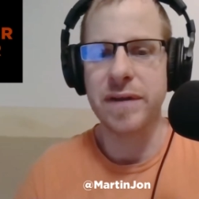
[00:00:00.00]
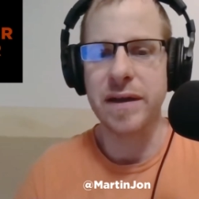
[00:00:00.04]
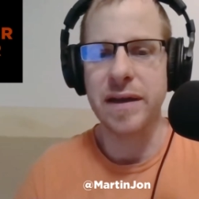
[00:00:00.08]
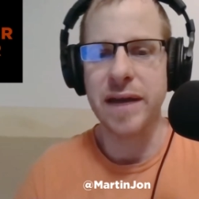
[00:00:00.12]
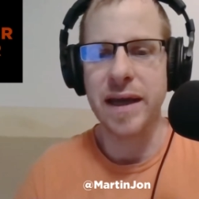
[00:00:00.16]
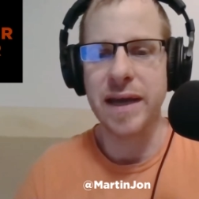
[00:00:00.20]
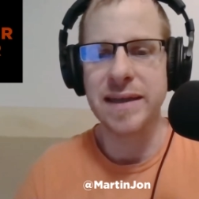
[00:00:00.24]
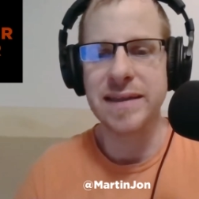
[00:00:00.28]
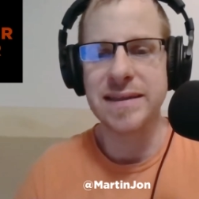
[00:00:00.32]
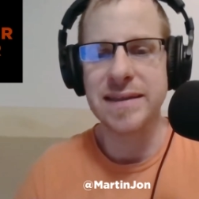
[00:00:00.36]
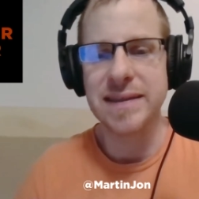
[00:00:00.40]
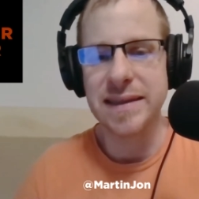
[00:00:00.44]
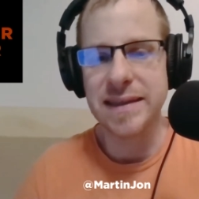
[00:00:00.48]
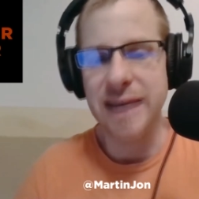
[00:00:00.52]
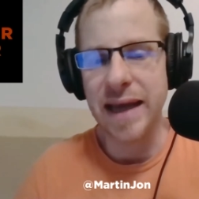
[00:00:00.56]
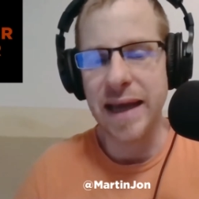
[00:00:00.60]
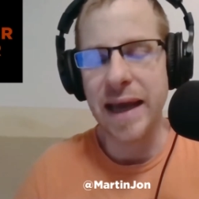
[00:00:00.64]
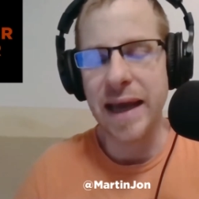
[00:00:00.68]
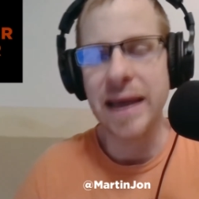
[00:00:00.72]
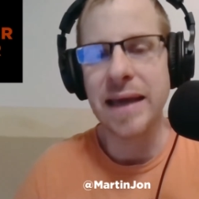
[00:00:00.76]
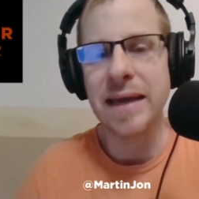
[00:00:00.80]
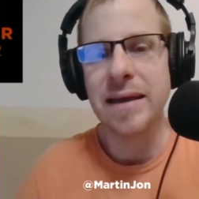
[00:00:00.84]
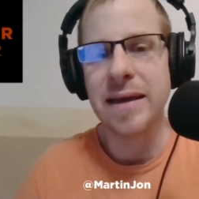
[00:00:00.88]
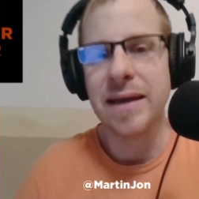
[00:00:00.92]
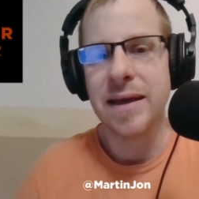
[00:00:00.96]
And
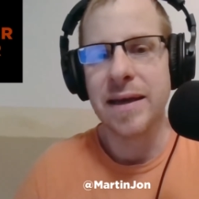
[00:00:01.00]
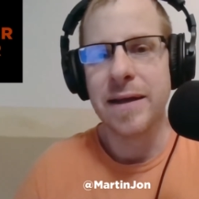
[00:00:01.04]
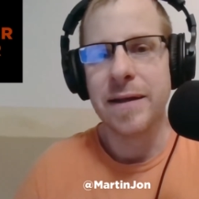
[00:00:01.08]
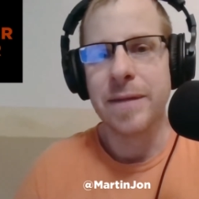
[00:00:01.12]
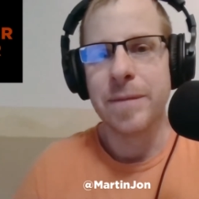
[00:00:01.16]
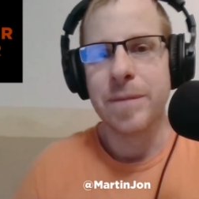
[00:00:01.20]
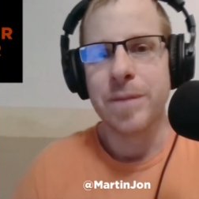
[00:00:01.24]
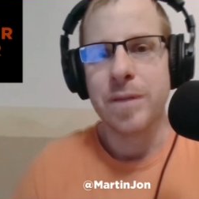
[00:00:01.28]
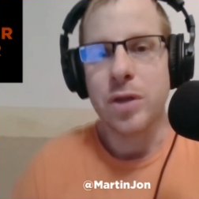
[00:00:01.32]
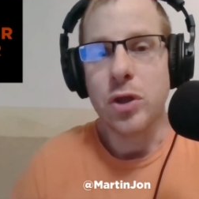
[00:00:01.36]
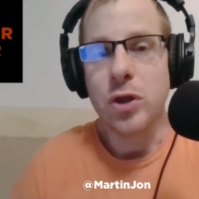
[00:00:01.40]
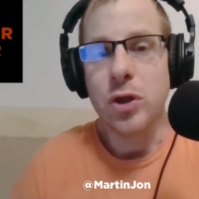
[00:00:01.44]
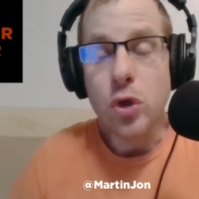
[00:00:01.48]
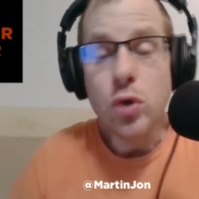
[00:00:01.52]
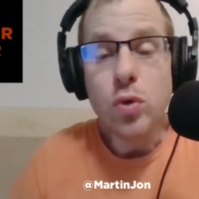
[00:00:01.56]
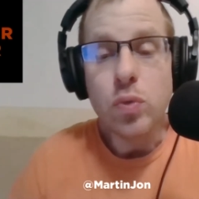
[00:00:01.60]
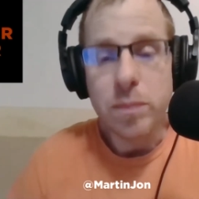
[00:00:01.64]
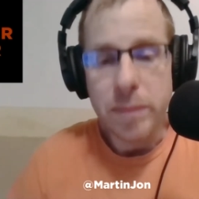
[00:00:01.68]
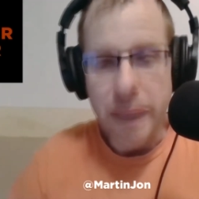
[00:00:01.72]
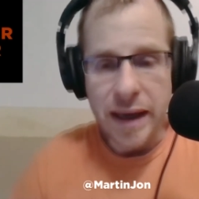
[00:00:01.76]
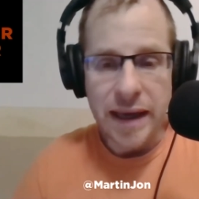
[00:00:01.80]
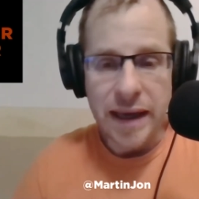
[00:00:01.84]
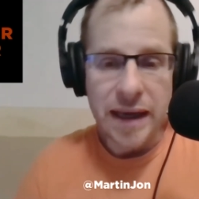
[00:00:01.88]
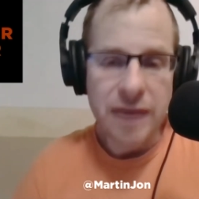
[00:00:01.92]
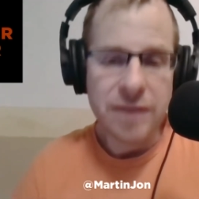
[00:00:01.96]
today you
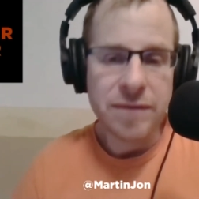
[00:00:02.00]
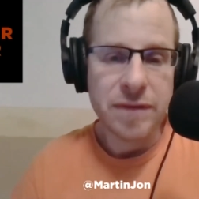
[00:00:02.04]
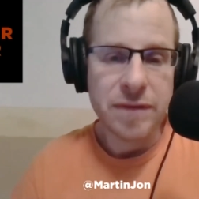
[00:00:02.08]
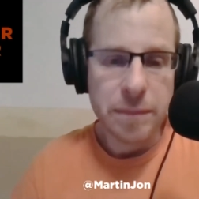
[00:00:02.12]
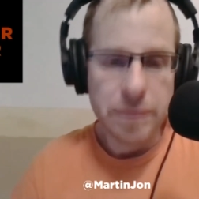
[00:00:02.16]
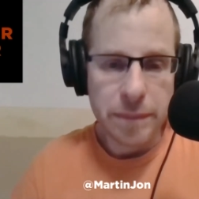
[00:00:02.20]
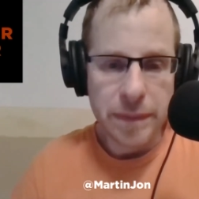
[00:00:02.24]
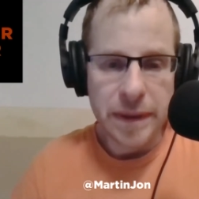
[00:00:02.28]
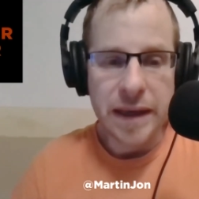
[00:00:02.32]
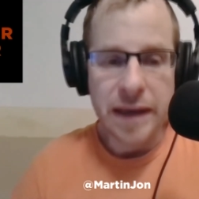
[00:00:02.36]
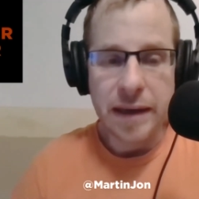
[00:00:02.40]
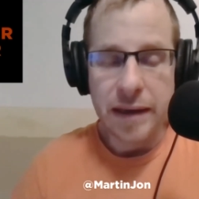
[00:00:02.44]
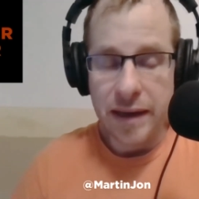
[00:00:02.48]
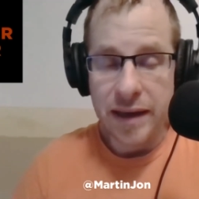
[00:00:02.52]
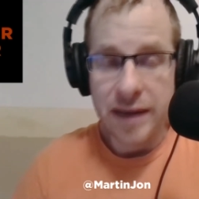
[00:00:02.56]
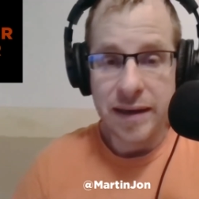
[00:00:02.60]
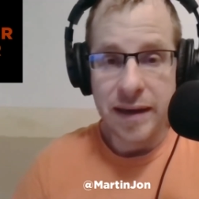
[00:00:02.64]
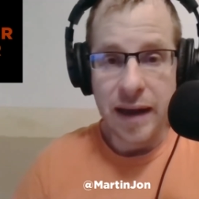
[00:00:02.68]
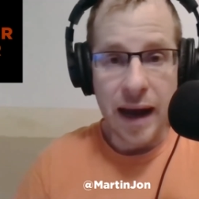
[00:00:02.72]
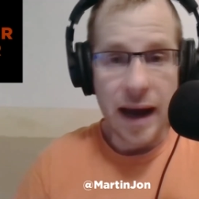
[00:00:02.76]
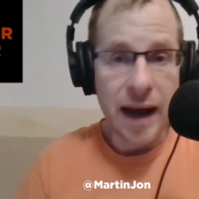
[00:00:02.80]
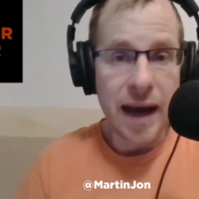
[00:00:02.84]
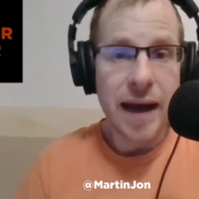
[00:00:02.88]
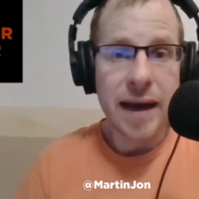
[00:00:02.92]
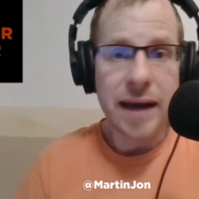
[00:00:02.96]
may even be,
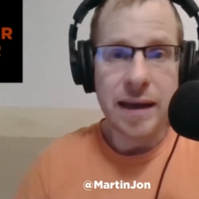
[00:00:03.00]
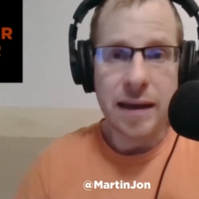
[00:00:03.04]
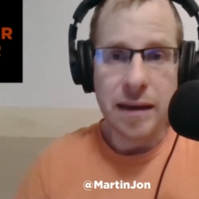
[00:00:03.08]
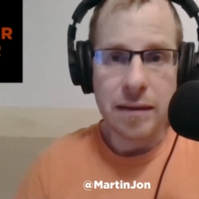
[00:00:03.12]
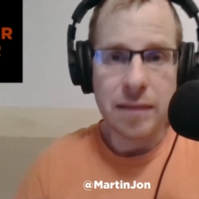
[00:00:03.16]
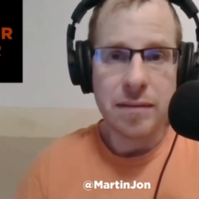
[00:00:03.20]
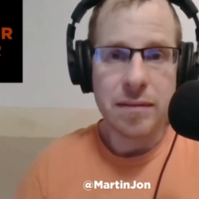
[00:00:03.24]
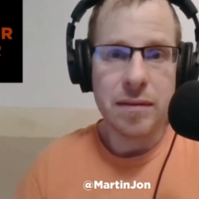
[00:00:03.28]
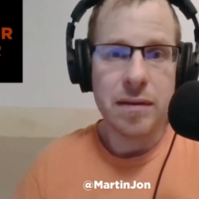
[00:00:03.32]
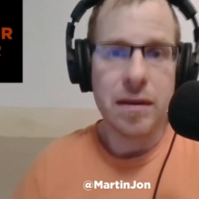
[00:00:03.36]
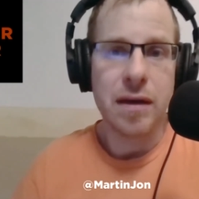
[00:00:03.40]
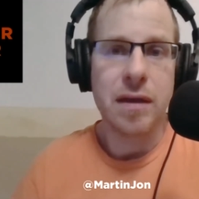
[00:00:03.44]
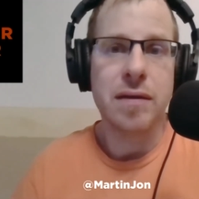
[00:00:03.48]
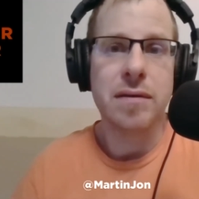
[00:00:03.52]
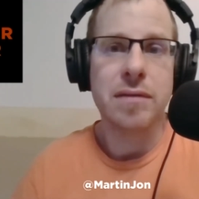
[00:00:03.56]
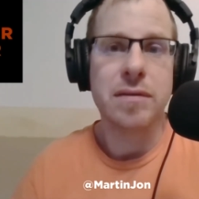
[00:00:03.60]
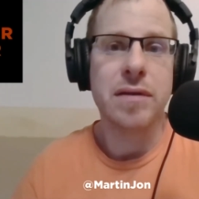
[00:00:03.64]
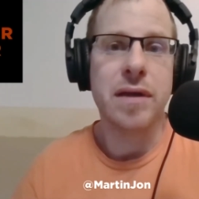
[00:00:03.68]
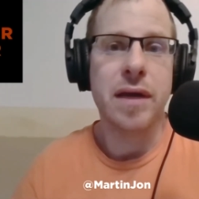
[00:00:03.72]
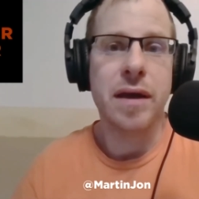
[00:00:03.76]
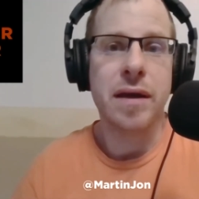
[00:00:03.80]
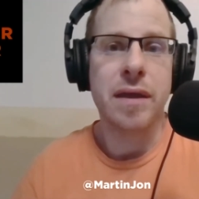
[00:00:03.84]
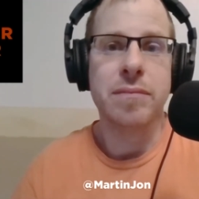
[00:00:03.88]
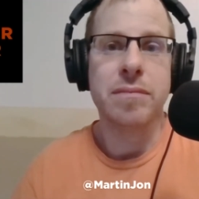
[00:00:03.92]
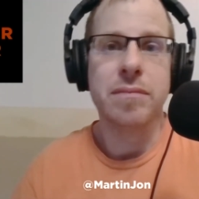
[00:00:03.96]
and I
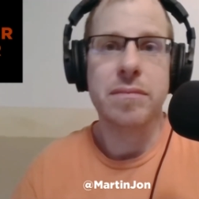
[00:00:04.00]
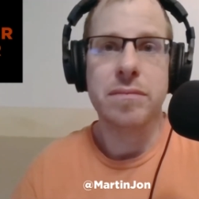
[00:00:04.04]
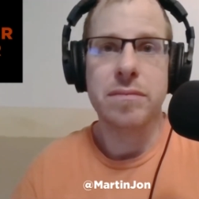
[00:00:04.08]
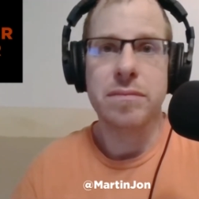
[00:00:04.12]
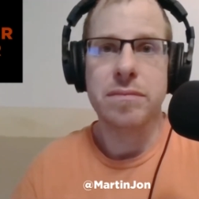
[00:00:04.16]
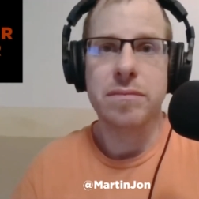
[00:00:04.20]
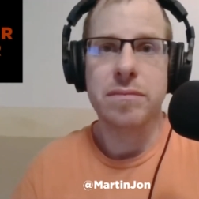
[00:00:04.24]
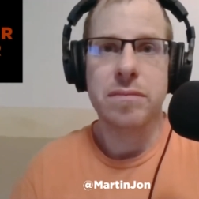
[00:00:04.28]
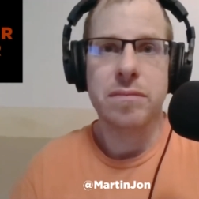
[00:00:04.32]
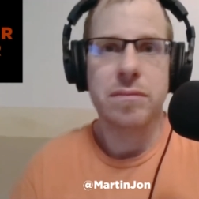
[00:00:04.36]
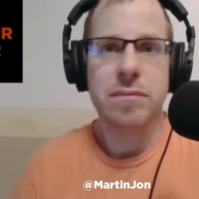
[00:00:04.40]
am